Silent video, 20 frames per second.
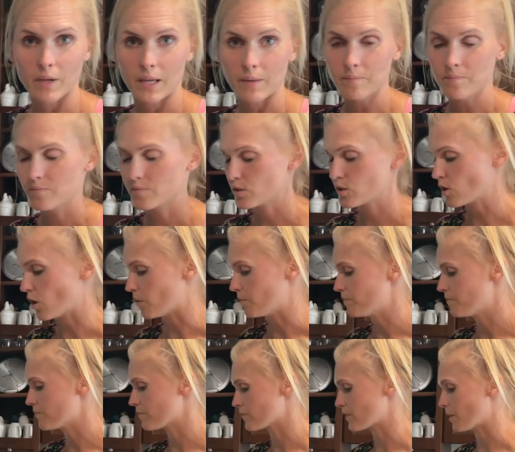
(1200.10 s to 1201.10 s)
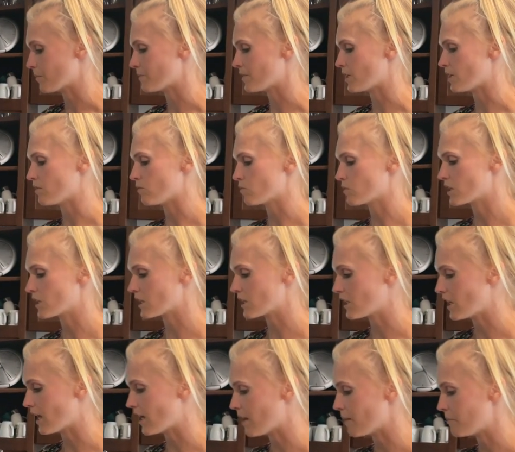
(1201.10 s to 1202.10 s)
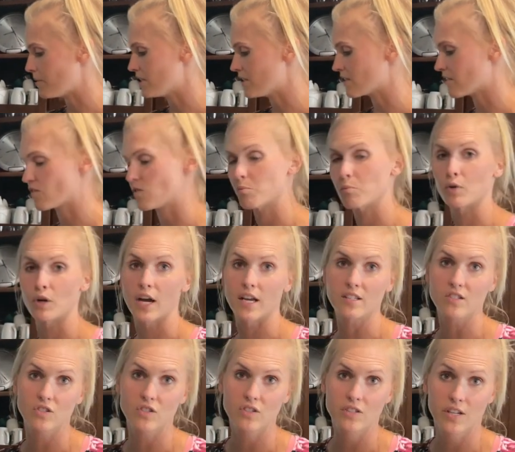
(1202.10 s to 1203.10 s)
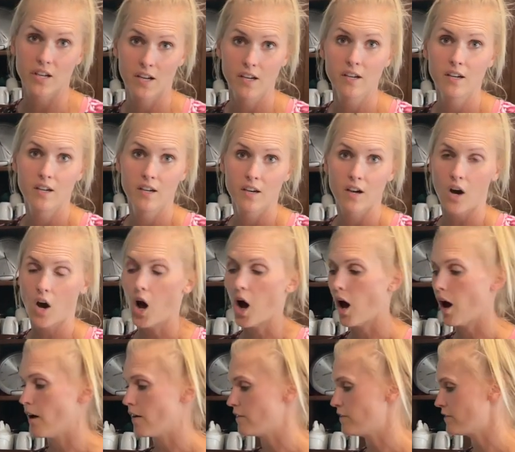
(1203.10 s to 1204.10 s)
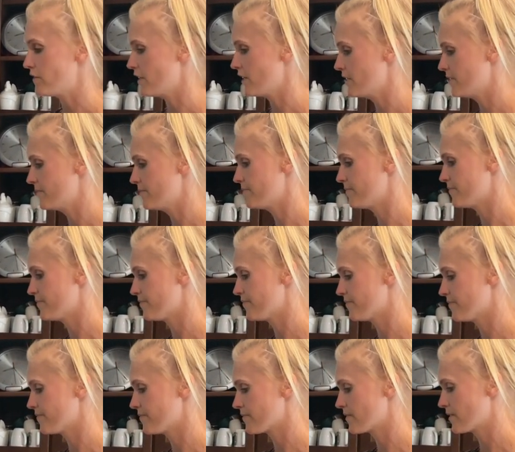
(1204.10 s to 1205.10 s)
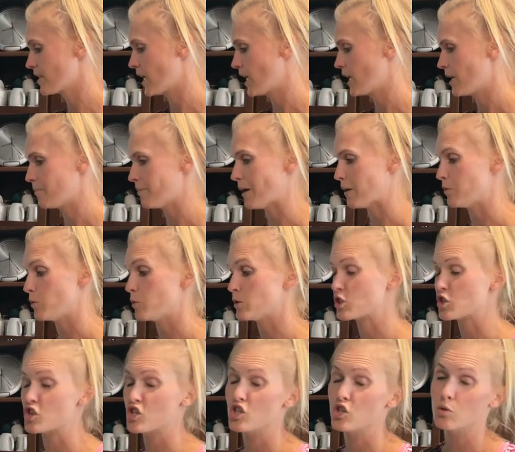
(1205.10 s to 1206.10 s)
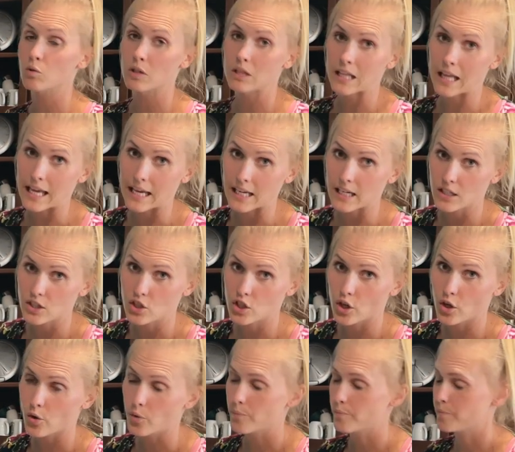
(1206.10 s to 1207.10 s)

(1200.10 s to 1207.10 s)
me. So I'm gonna, we're going to cut a piece of the breast off. Maybe we should do a leg too.